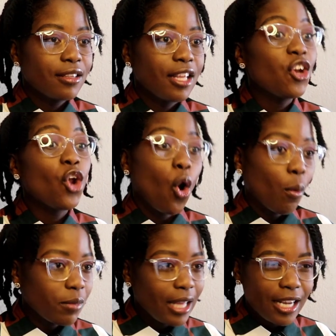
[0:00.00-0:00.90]
the
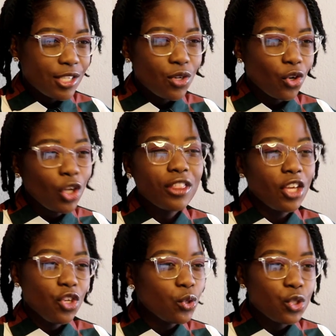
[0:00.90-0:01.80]
norm that is not
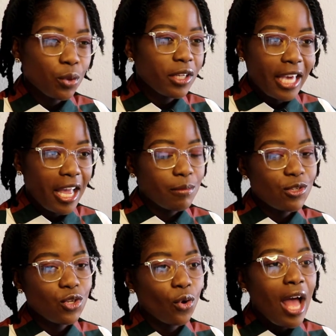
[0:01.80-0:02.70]
the usual games
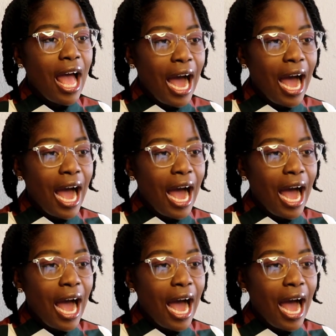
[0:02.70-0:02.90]
so